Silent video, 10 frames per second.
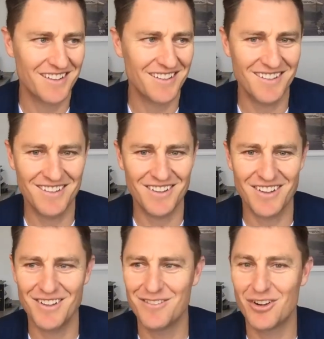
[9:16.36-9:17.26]

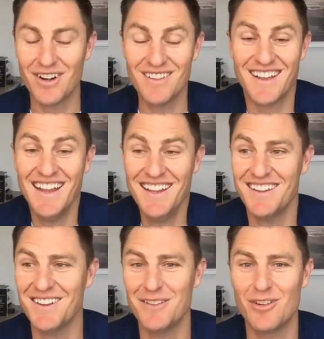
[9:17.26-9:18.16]
You've got to take
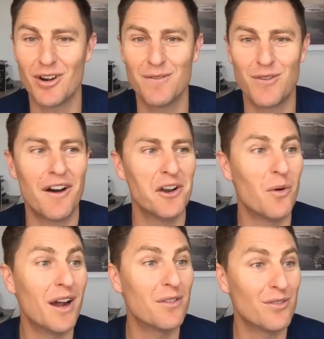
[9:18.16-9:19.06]
it. You've got to find a
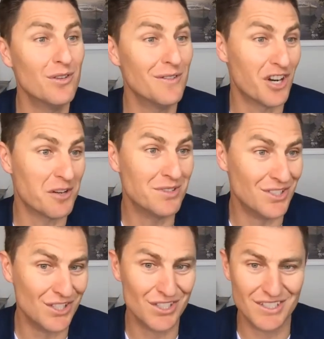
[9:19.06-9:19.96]
way through. You've got to
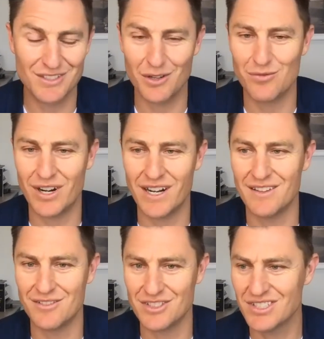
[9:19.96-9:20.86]
position yourself ready
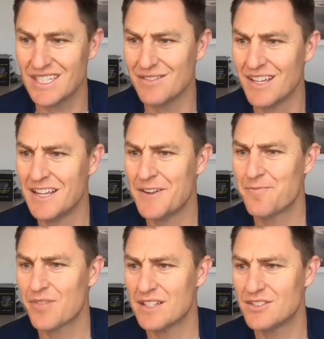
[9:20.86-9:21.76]
to receive.
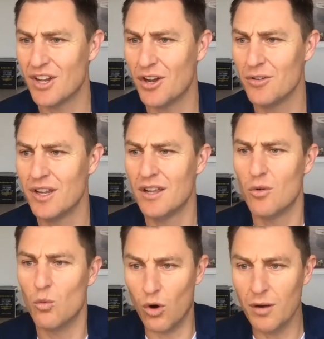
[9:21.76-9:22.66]
So
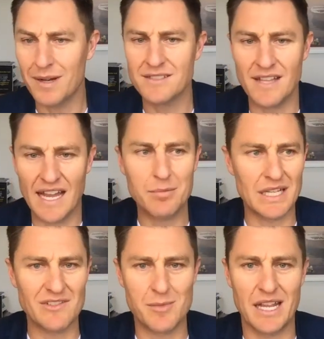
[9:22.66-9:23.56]
what must they
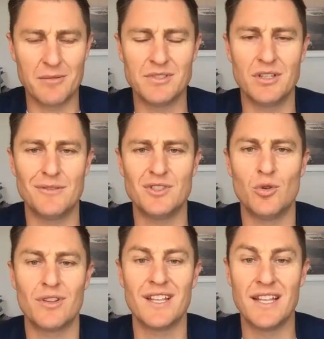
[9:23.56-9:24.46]
believe about themselves in
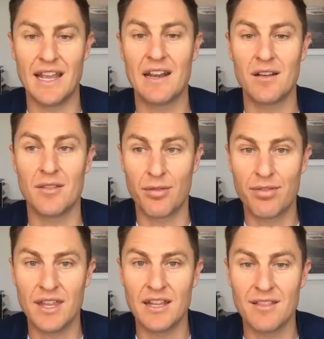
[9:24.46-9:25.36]
order to get the
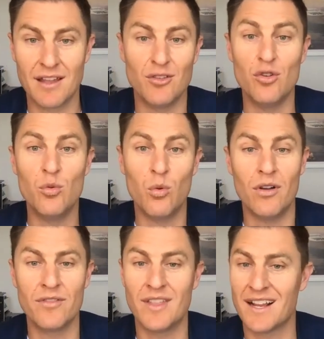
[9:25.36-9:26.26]
thing that you
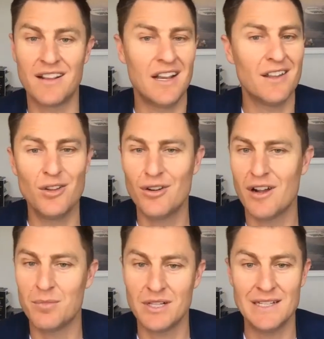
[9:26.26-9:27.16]
want, that clearly you
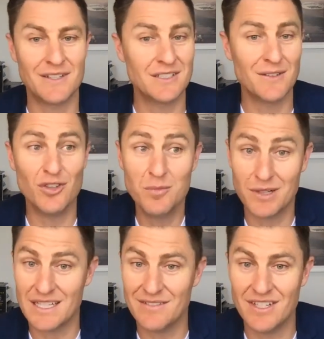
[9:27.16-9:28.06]
don't believe? Because if you
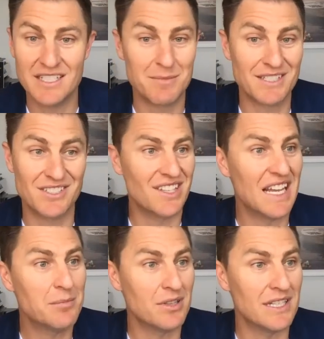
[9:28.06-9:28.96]
believed it as much as
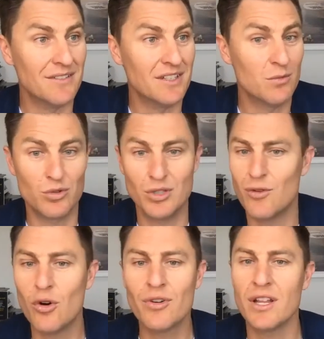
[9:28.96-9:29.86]
they believed it, well, you've
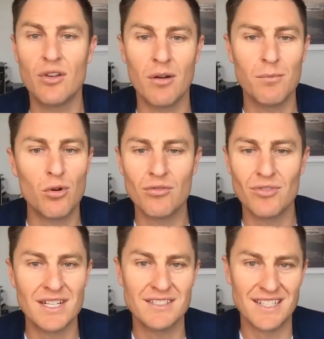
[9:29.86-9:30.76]
already got more
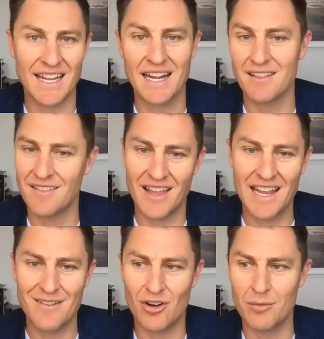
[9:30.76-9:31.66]
reason to get it than they
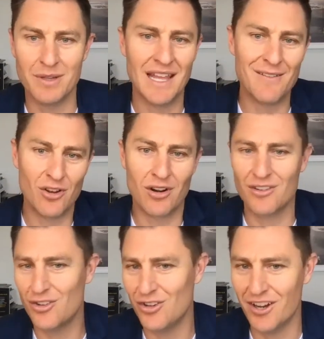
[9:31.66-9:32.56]
got, but they've got it
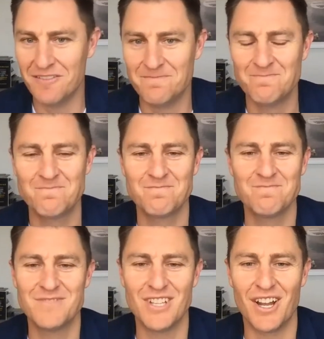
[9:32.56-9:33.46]
and you don't.
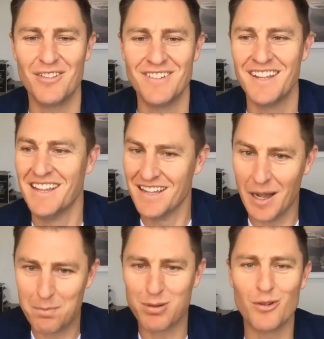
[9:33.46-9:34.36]
So
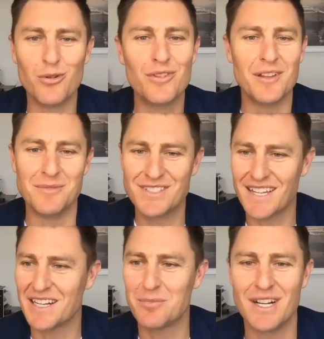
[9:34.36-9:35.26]
applaud them,
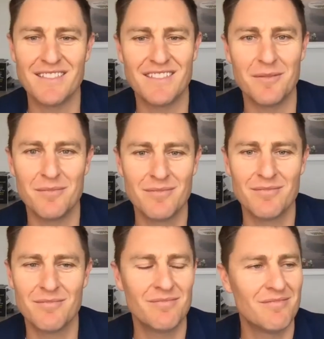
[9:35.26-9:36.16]
celebrate them,
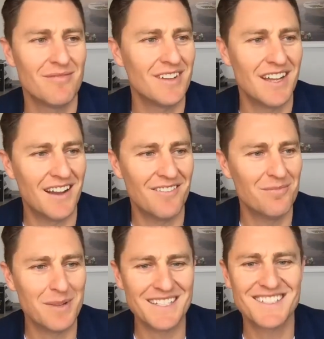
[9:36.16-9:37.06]

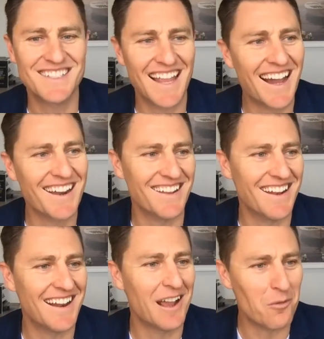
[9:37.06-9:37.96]
be astounded
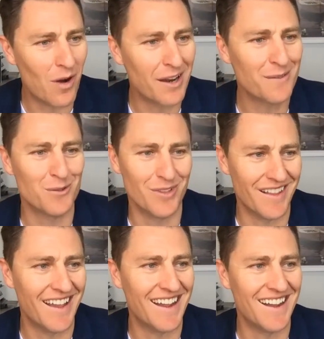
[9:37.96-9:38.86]
at how wonderful
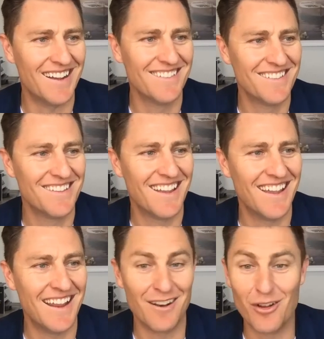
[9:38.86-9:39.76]
they are,
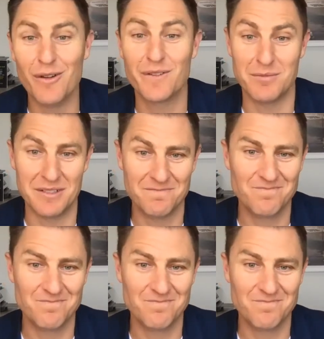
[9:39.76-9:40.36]
and learn from them.